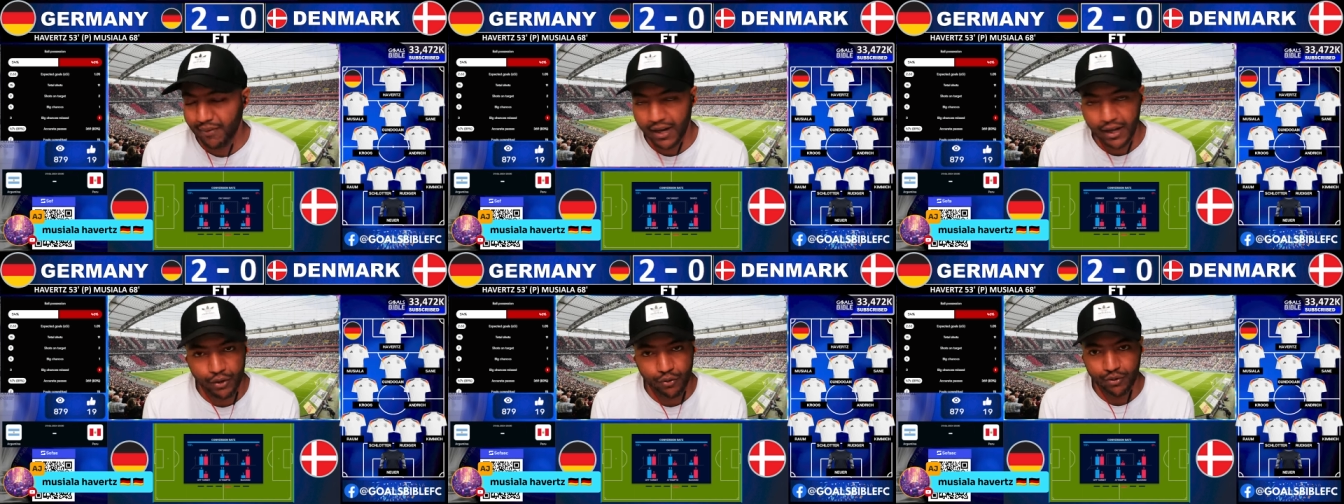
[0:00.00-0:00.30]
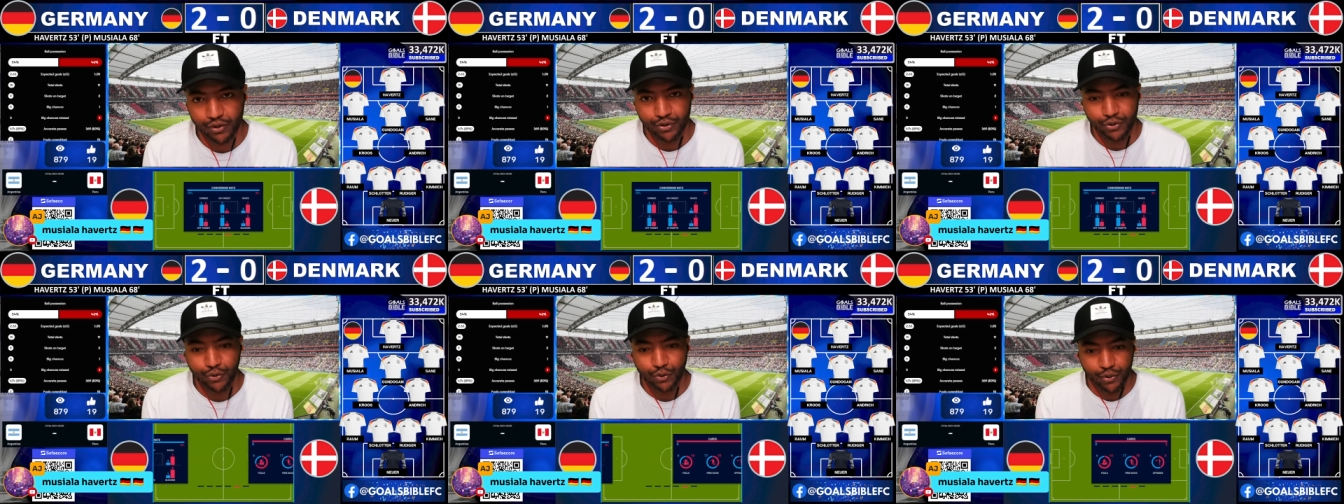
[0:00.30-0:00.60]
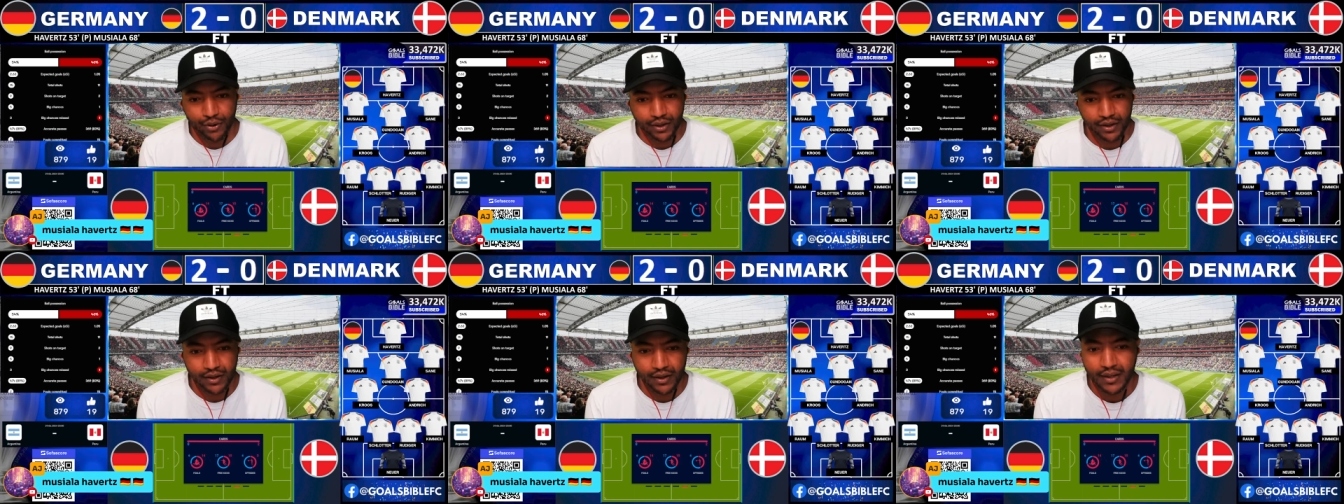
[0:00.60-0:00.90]
Manuel
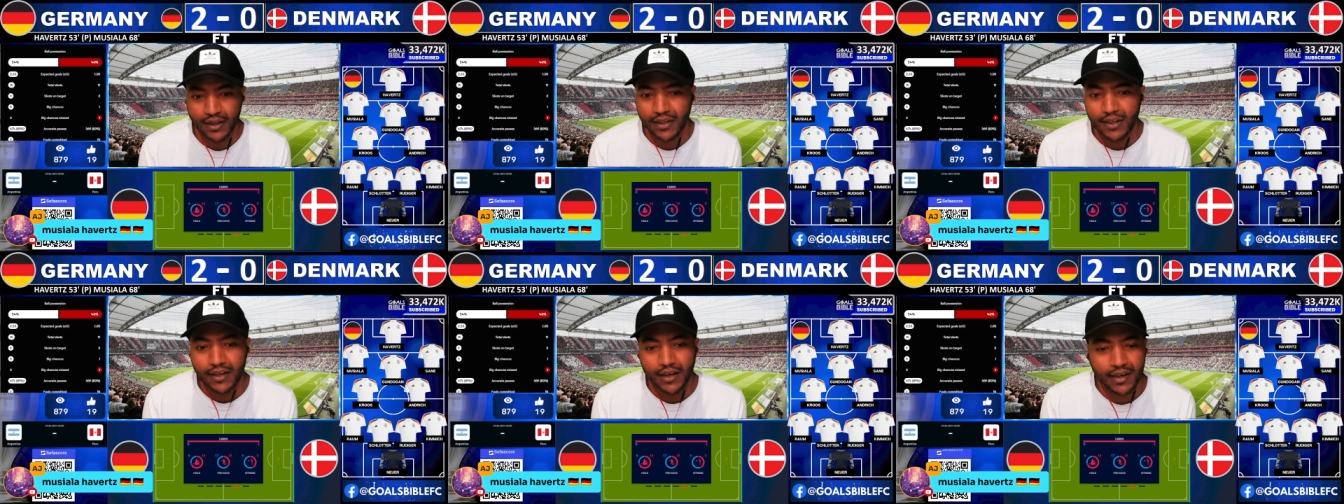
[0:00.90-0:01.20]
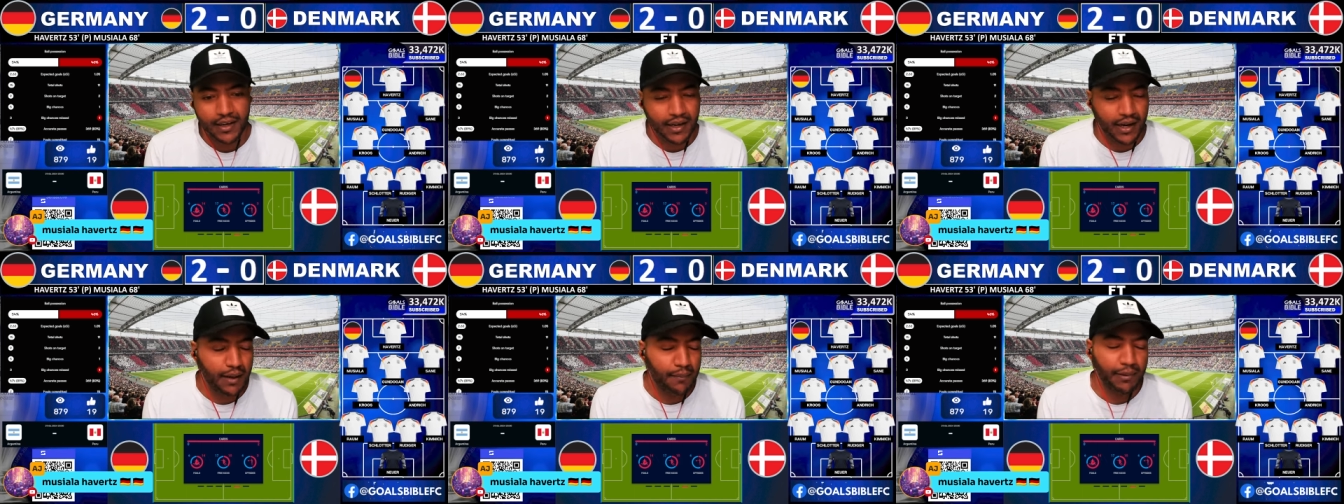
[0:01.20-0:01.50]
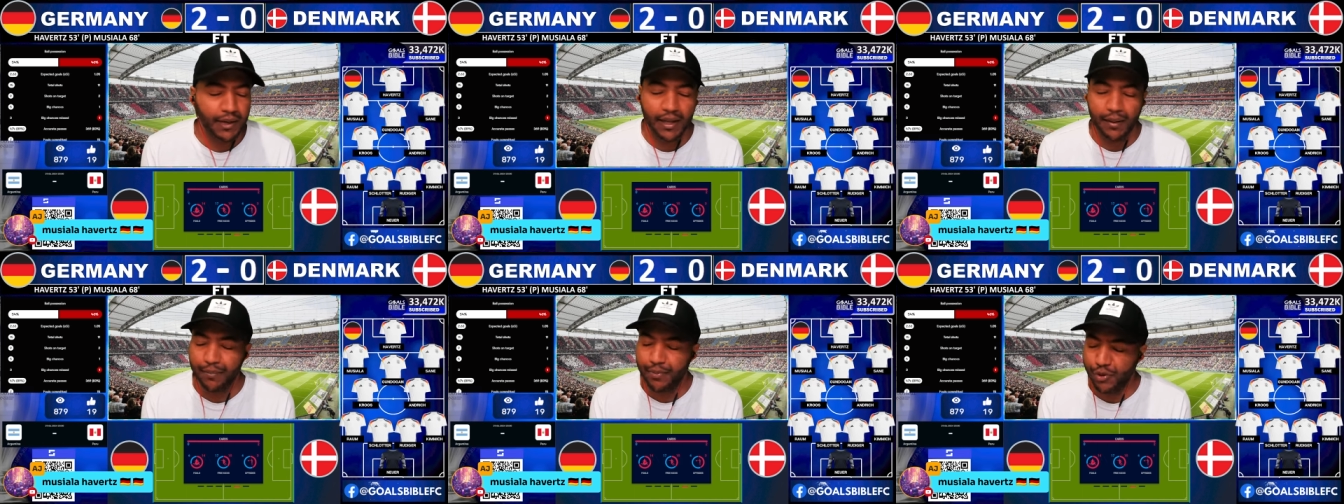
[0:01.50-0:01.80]
Neuer
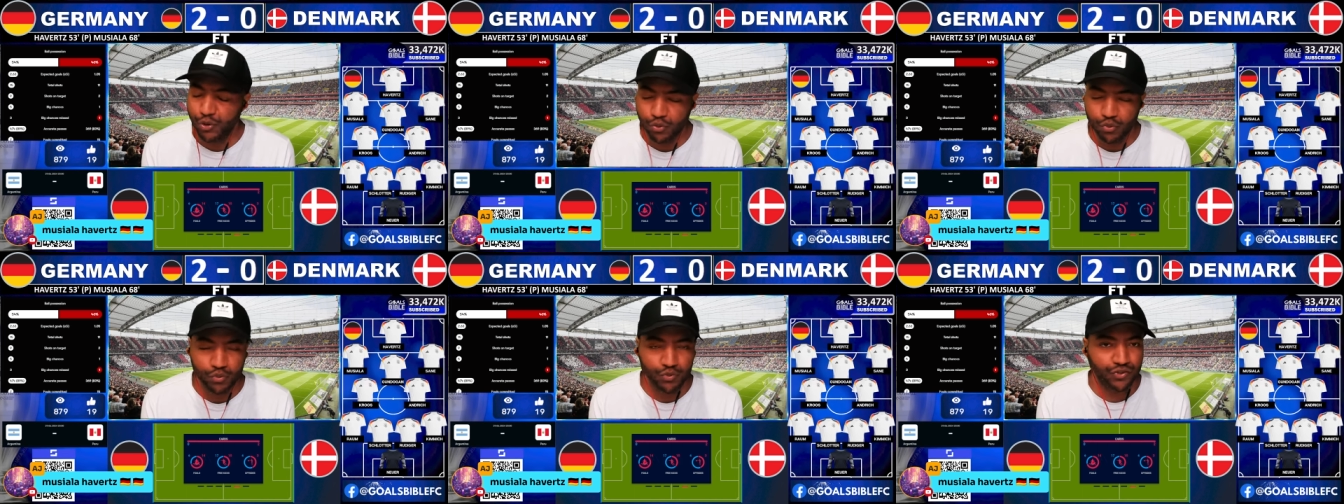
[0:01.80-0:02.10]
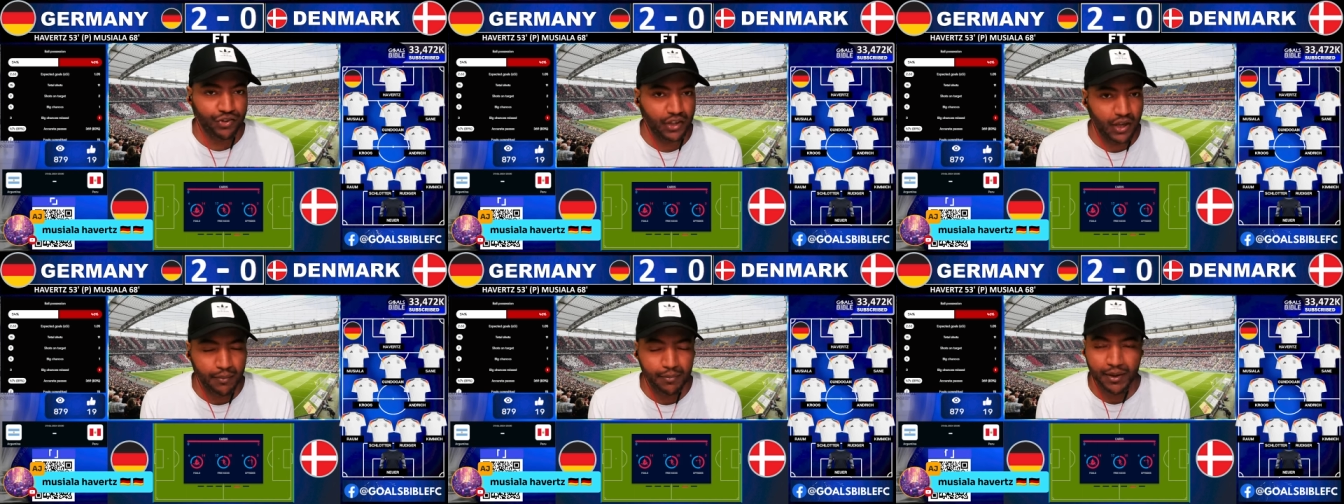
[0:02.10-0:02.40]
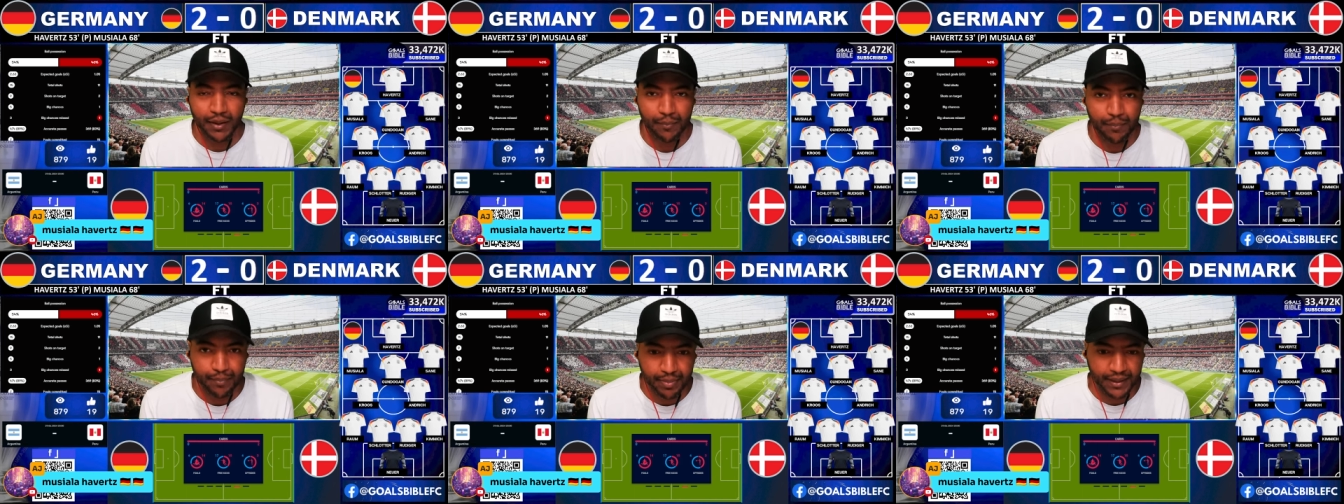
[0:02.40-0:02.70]
coming up huge,
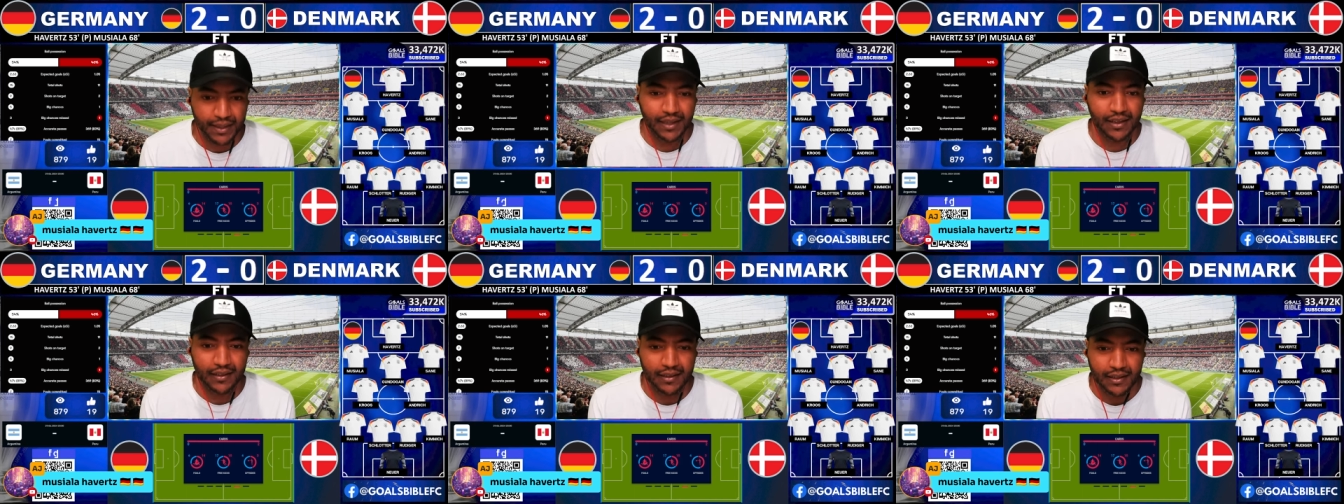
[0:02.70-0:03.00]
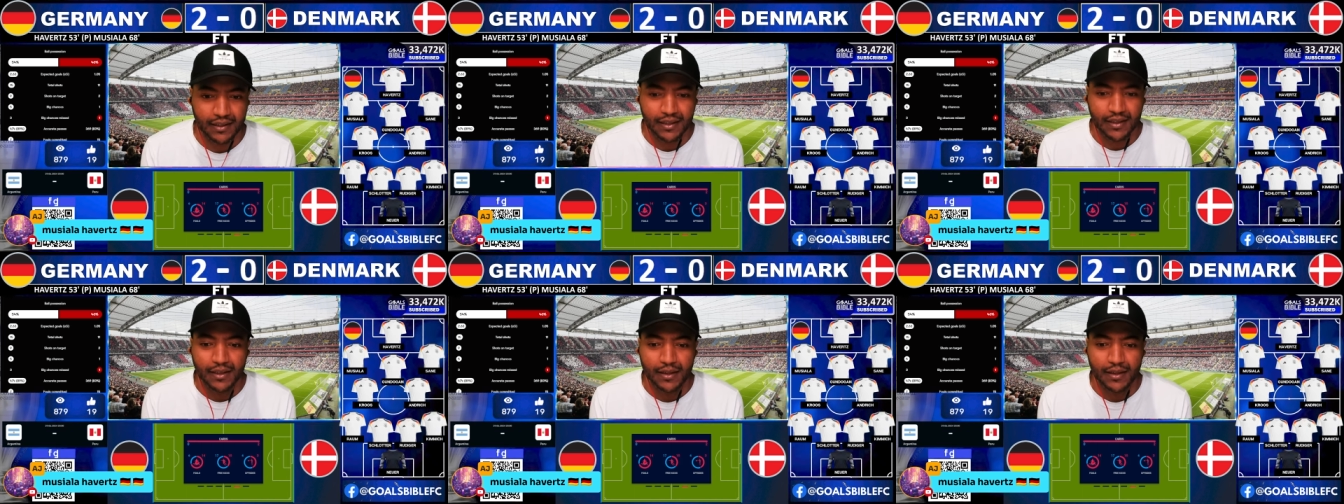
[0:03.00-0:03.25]
coming up big,